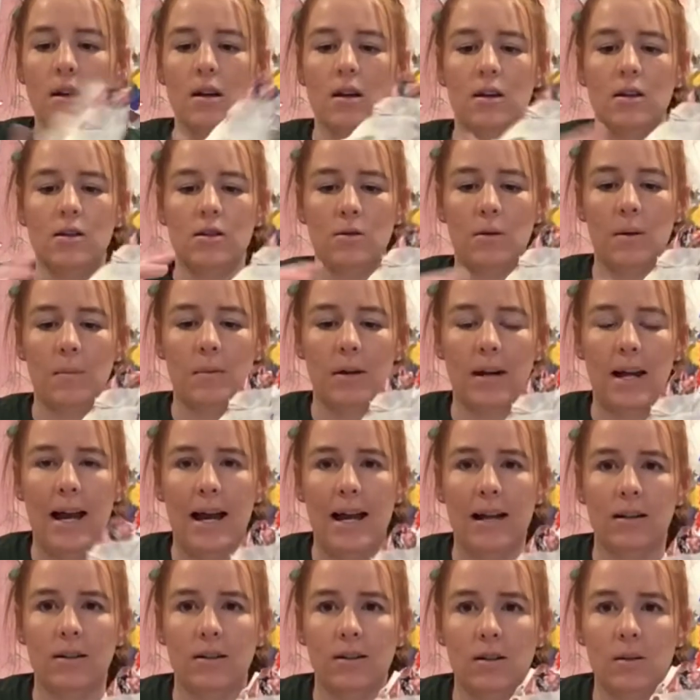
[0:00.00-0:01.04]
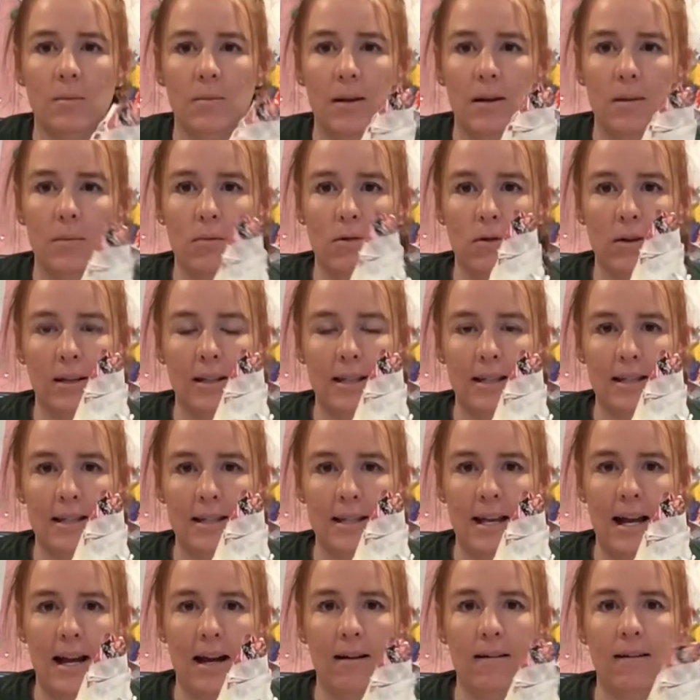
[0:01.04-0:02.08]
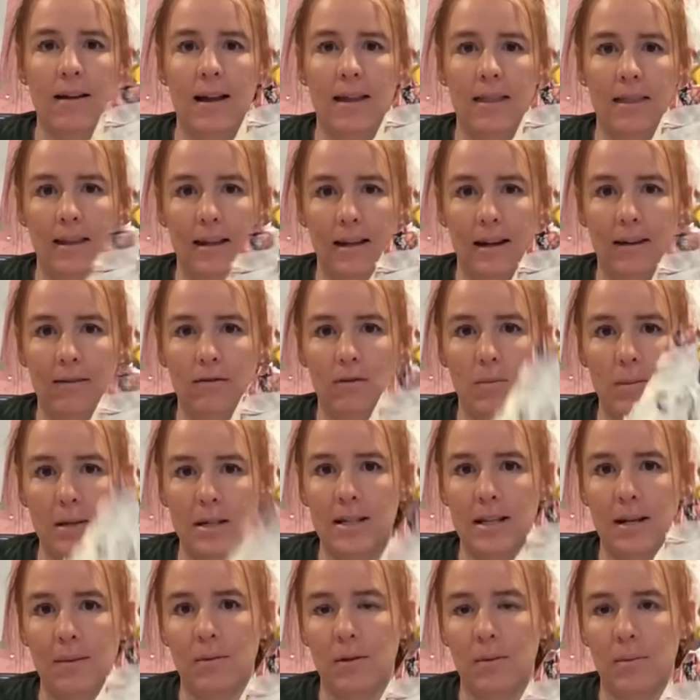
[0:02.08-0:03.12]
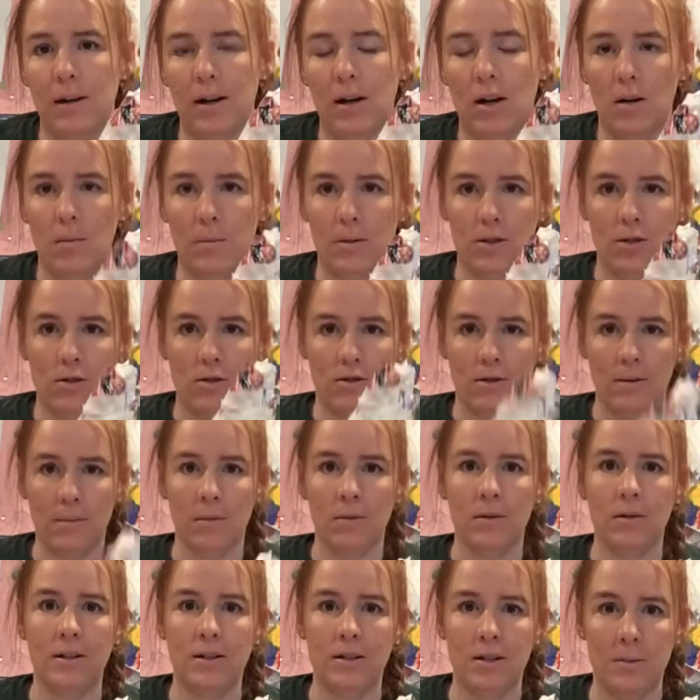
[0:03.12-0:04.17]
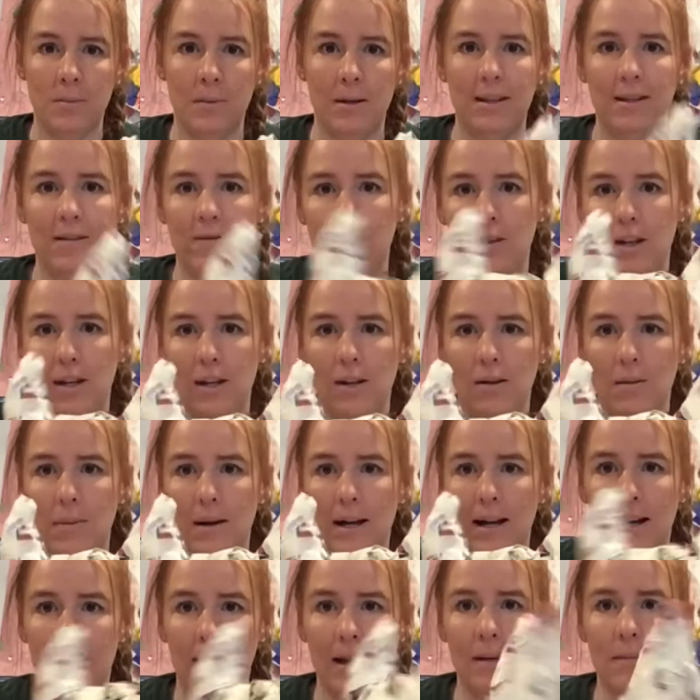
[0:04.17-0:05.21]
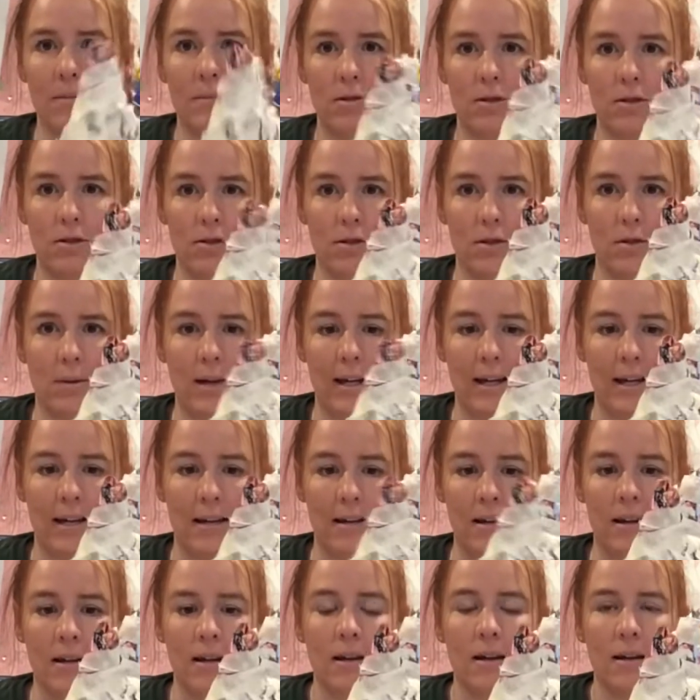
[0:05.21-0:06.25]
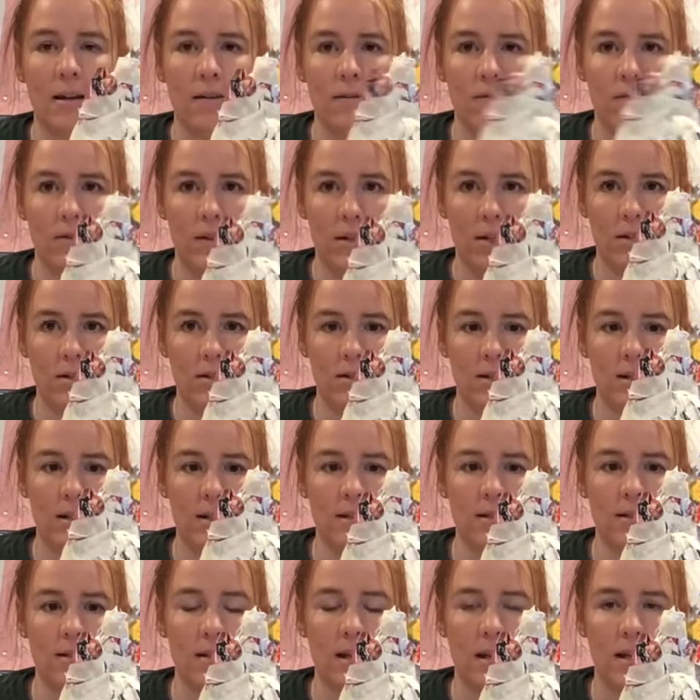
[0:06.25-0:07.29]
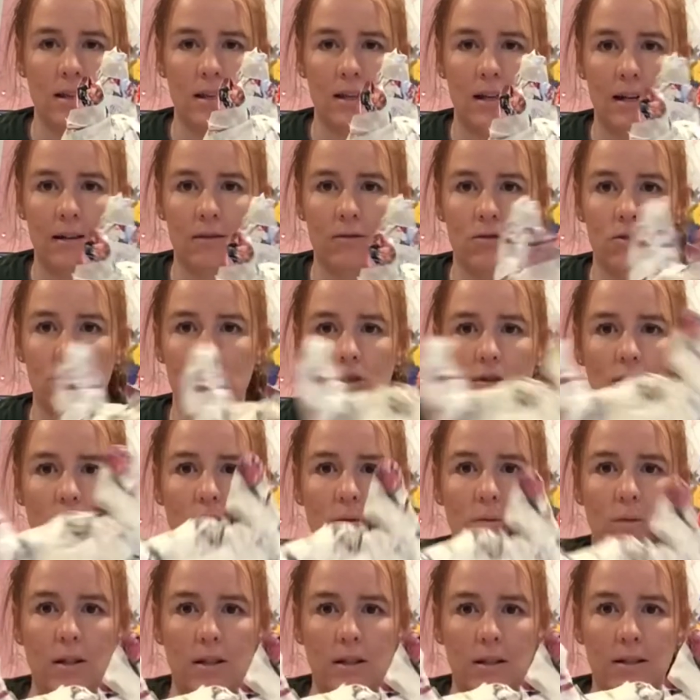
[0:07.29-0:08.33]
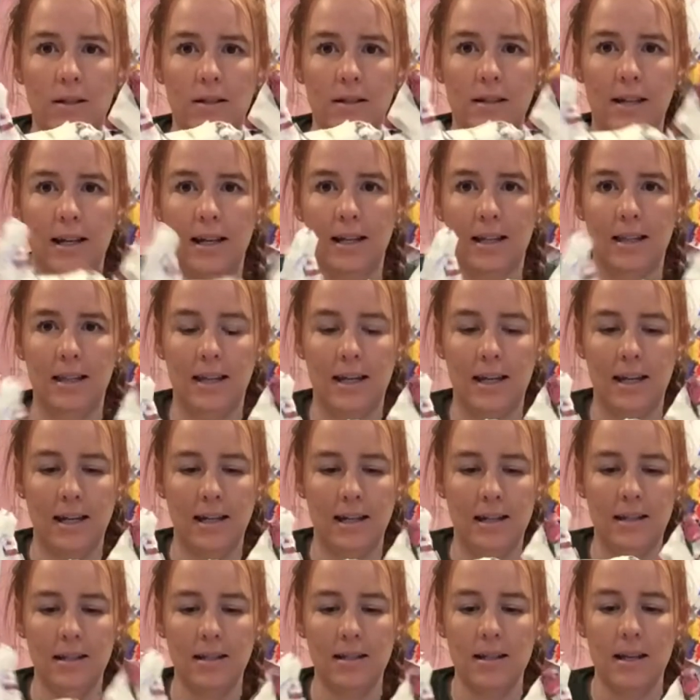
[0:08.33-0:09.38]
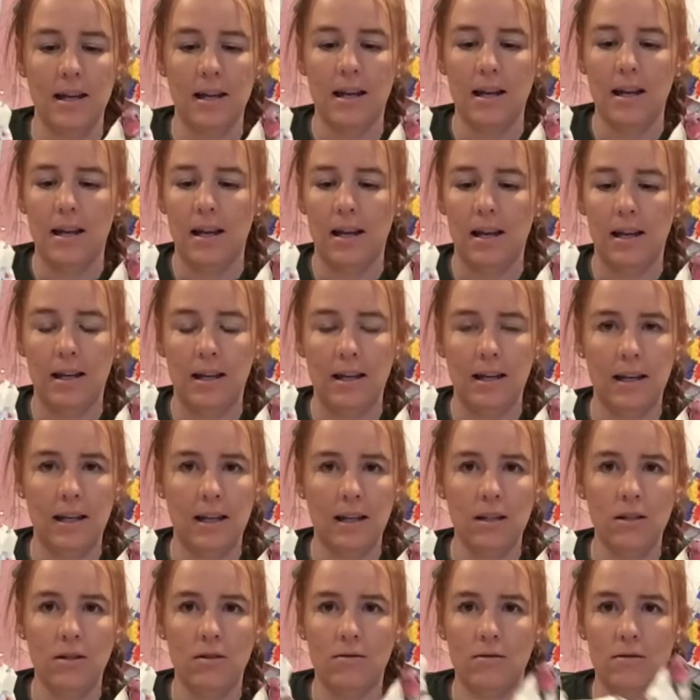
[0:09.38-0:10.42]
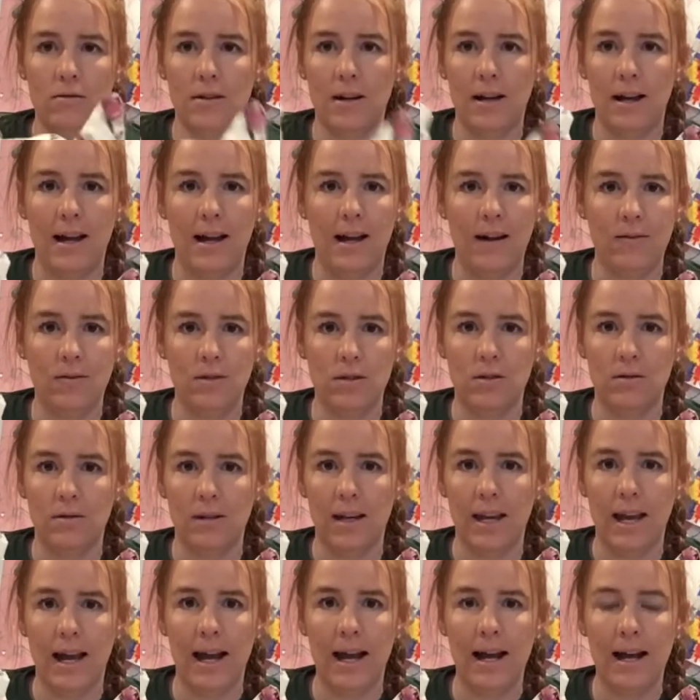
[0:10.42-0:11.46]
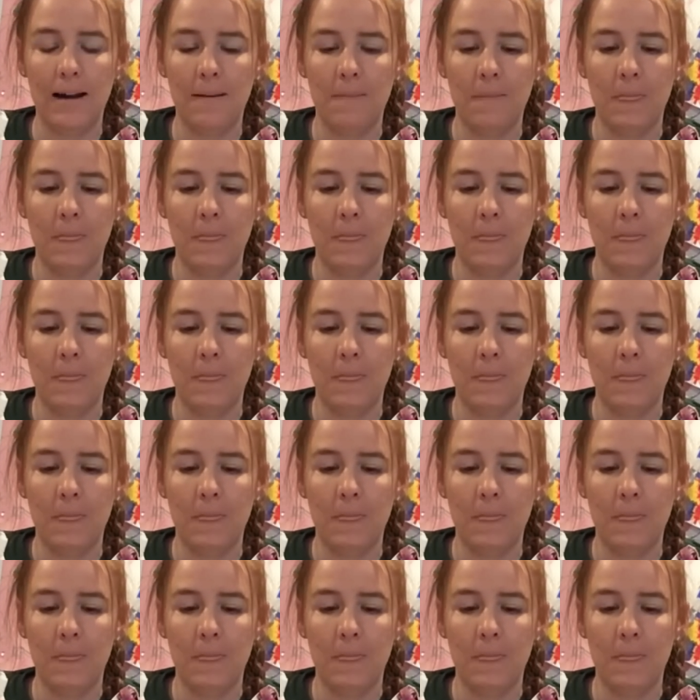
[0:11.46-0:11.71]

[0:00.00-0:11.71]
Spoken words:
So I'm going to add a little bit more on the snout, and then I will be done with my armature. So I'm going to speed the video back up just so I can finish this, and then I will show you what it looks like at the end. And again, you do not have to do a cat.